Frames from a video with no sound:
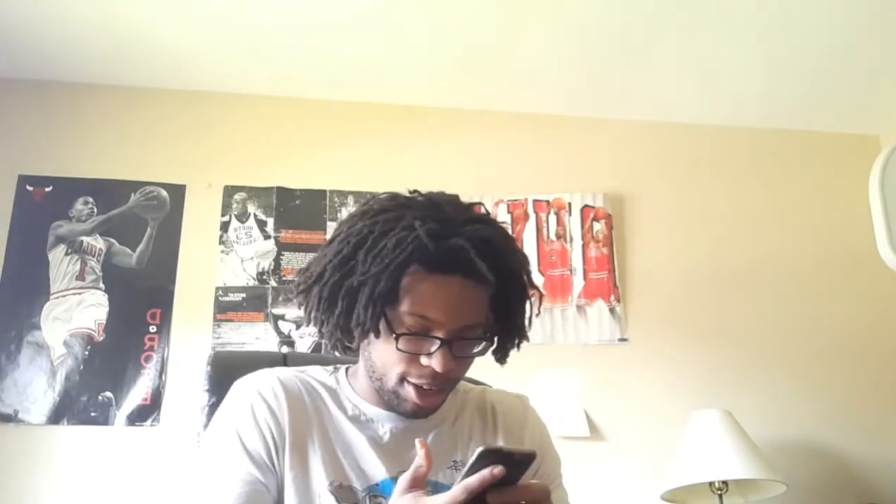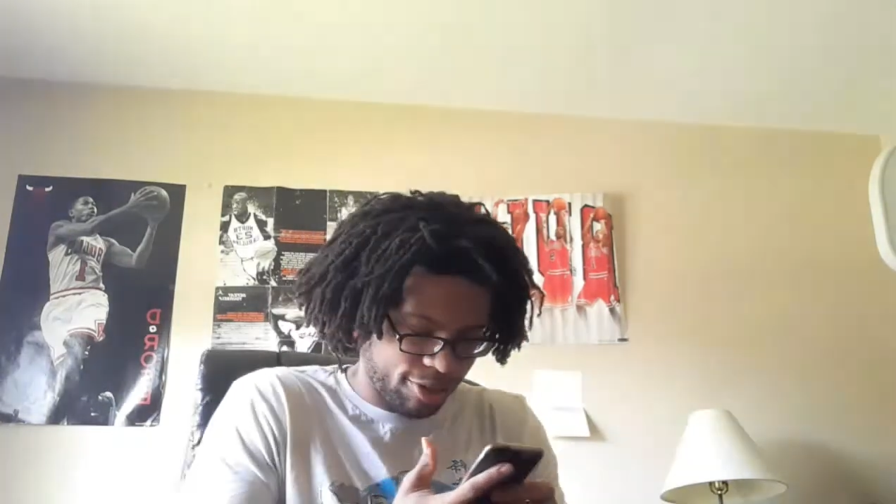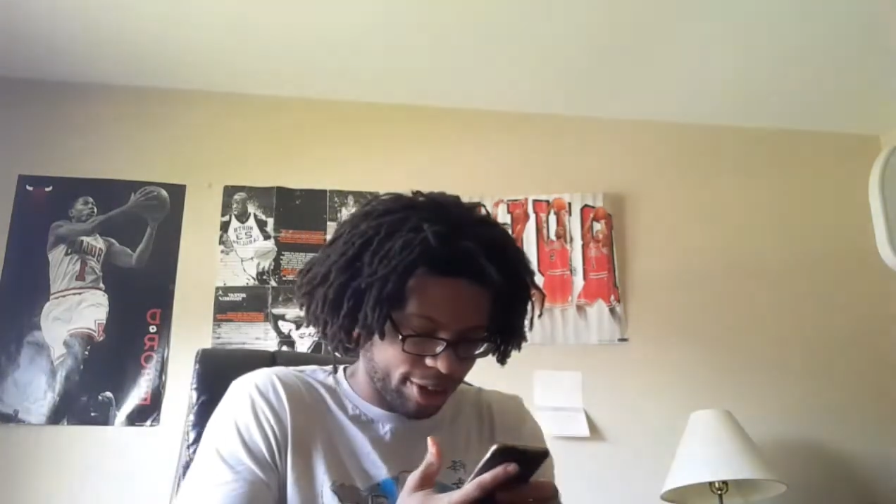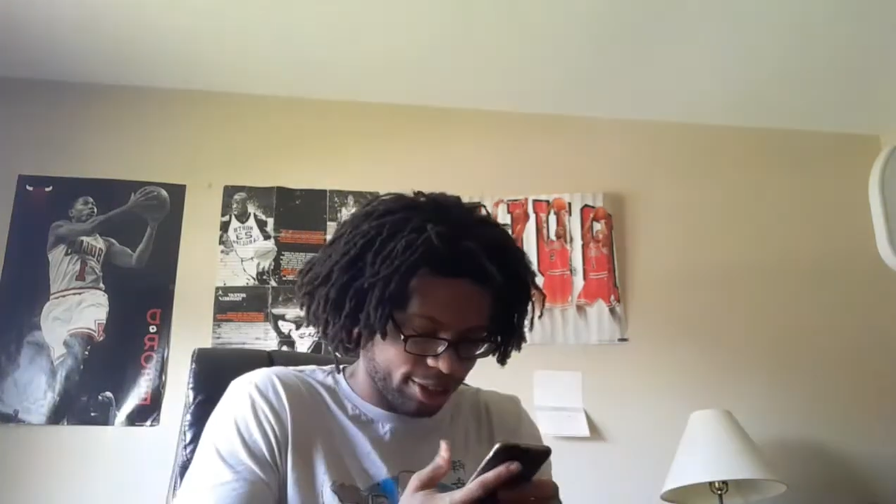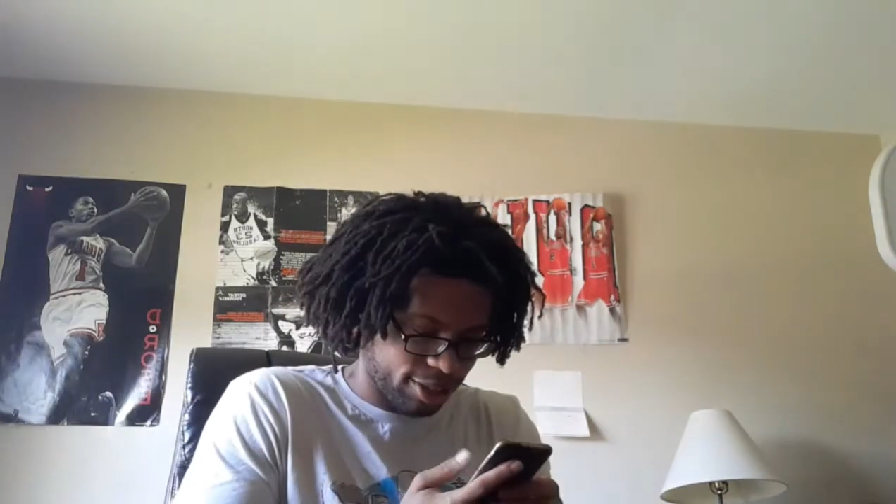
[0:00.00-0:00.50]
All
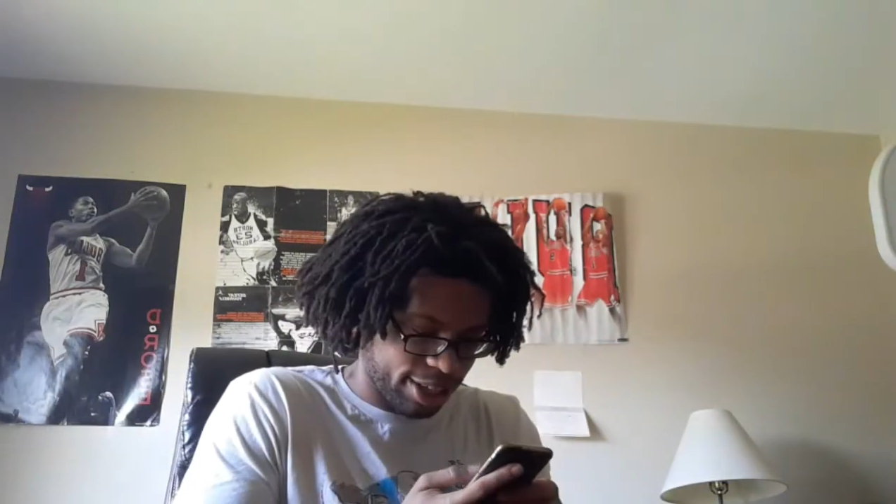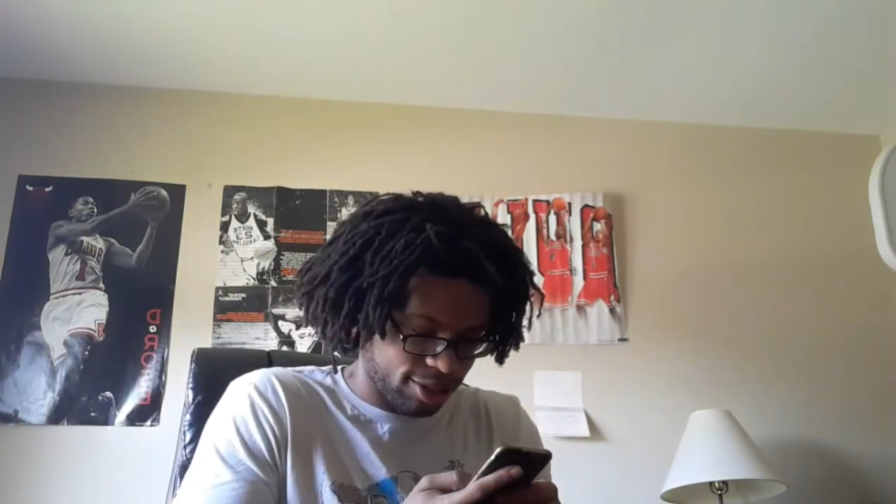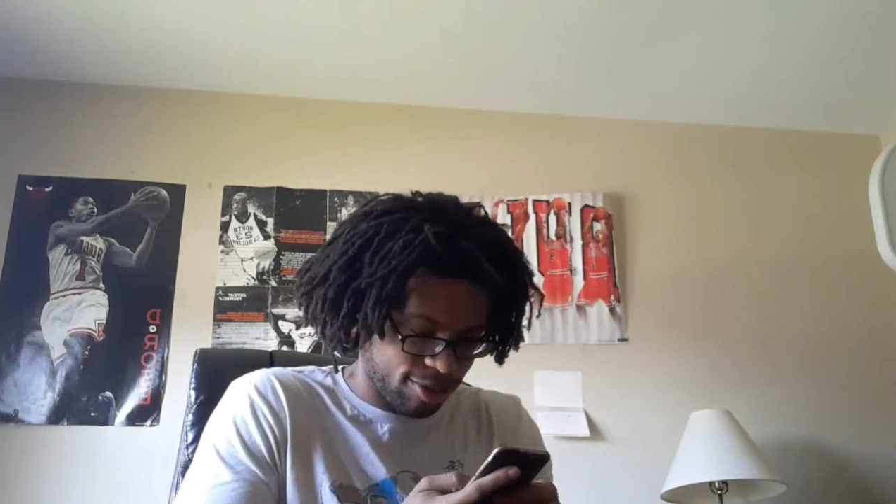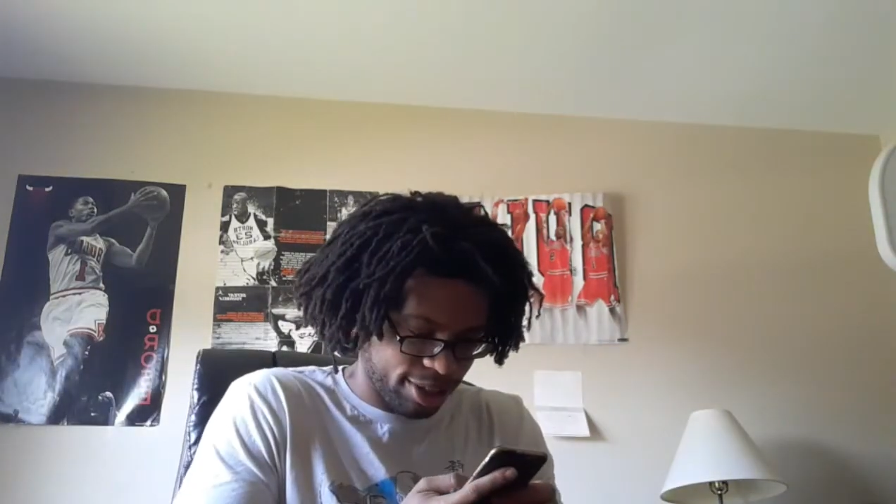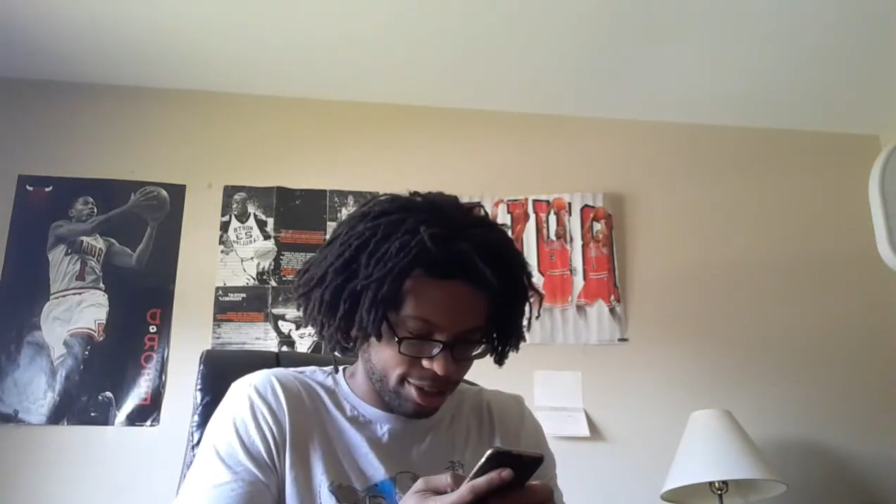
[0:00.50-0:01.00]
right, the next
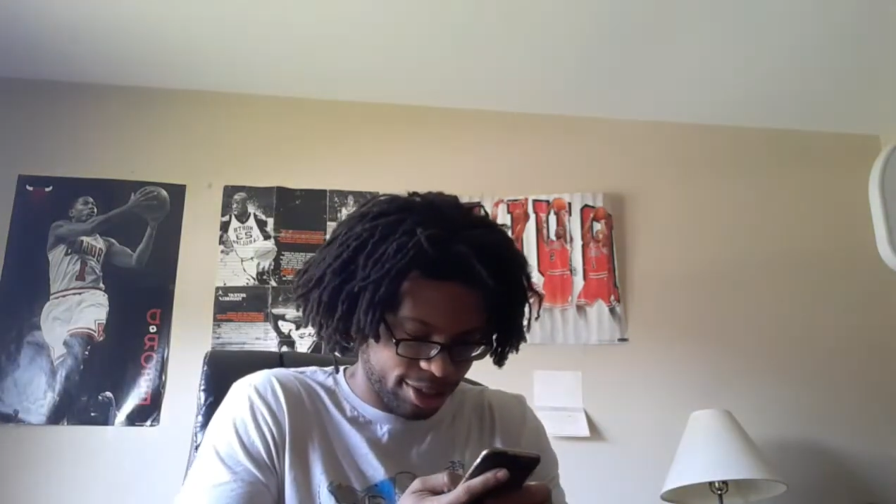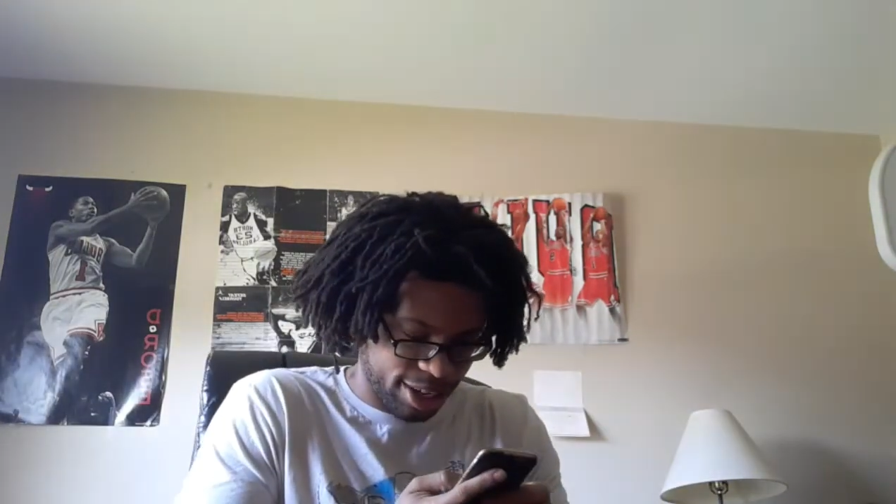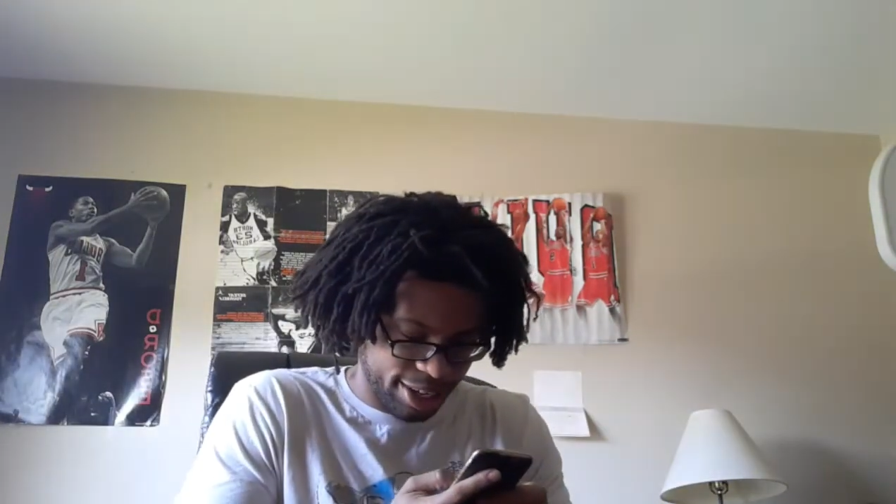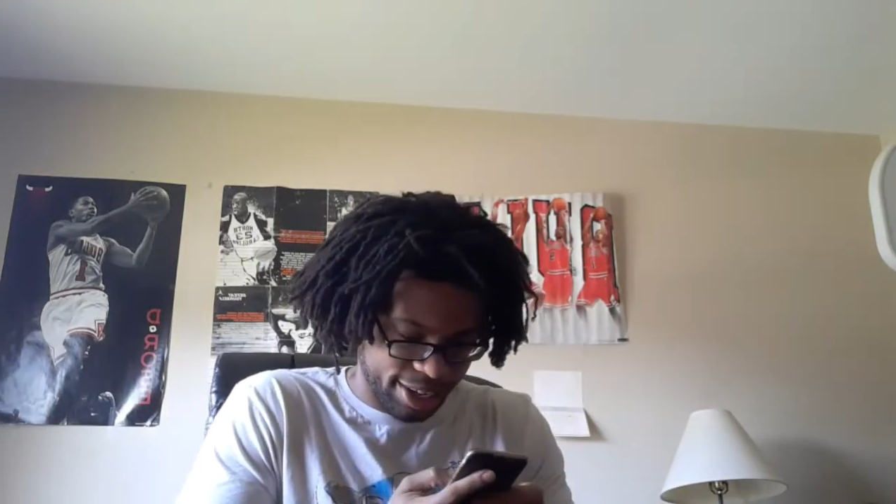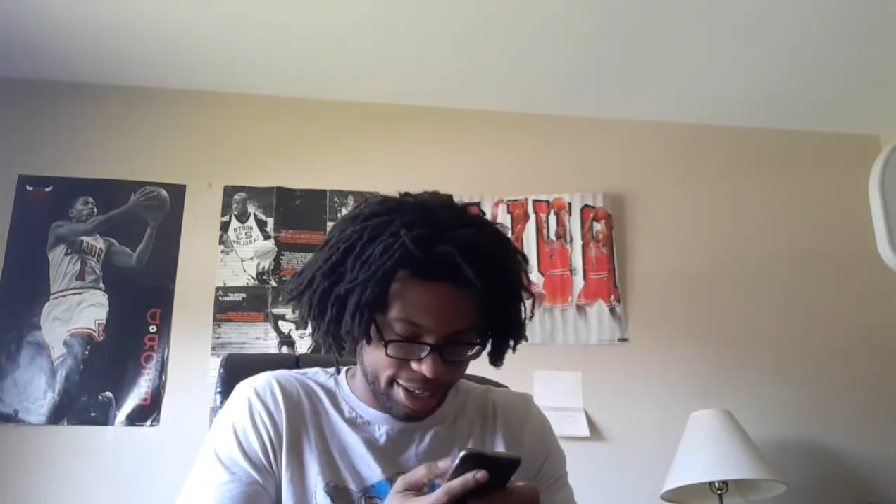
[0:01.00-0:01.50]
question
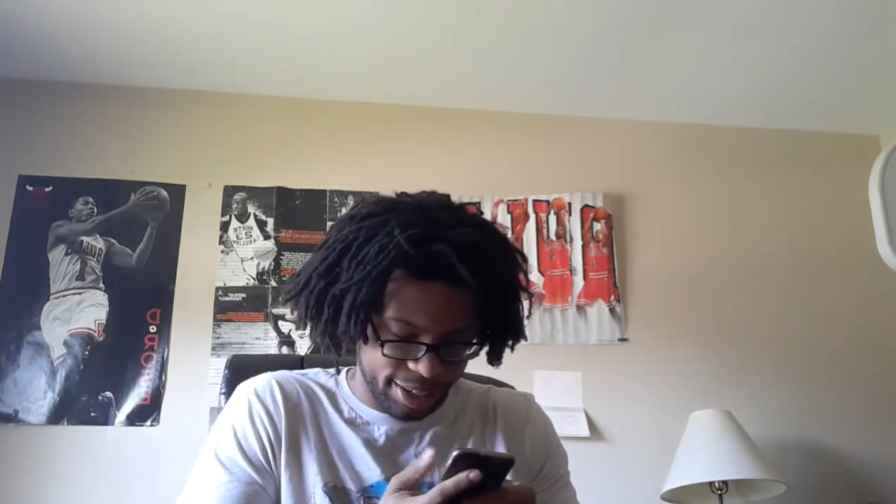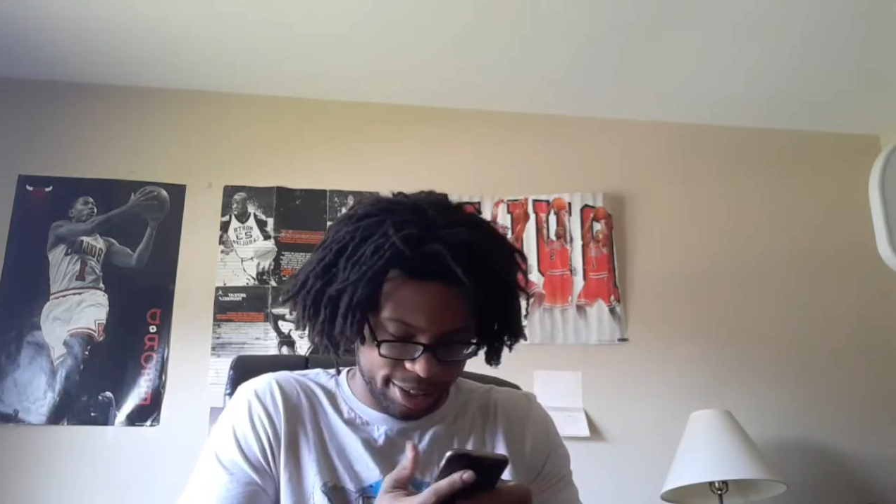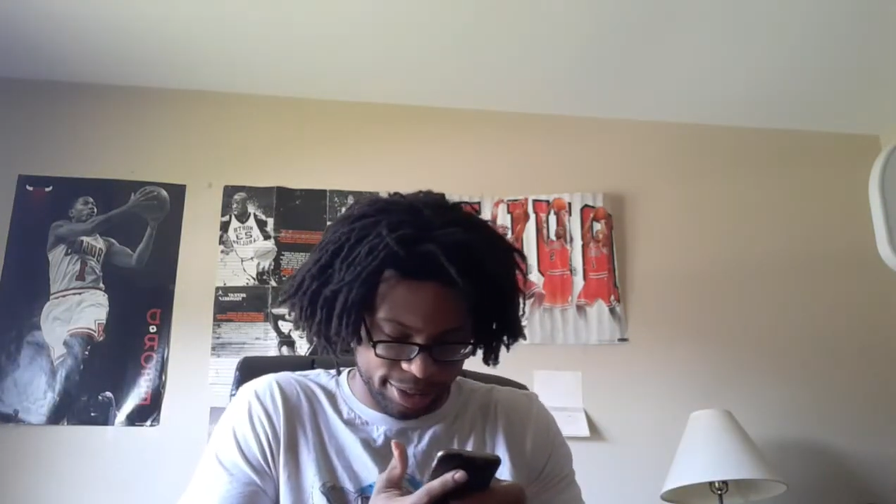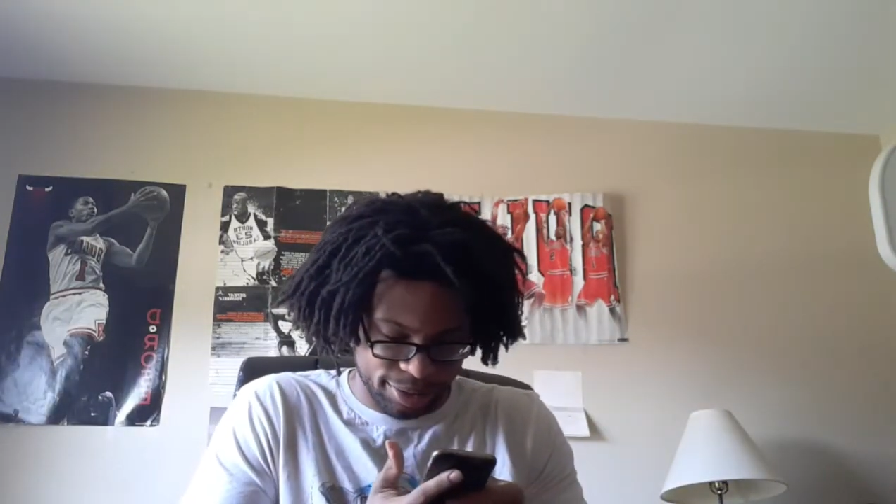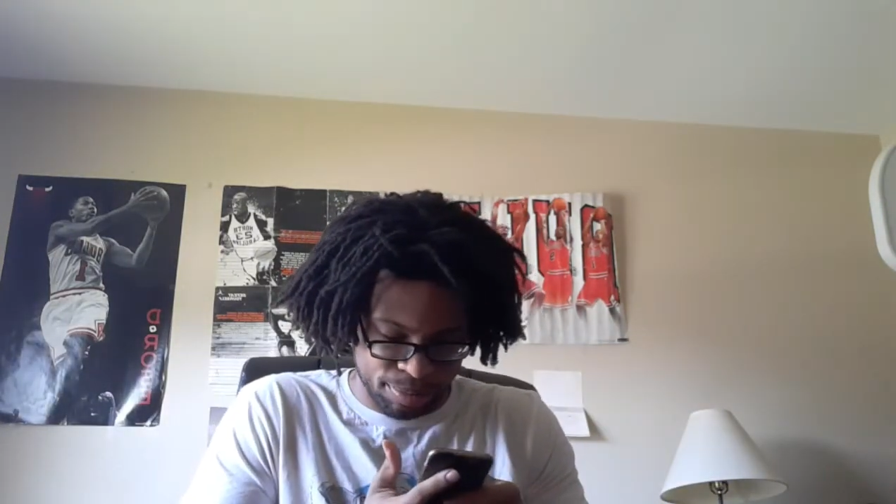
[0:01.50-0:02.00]
I got is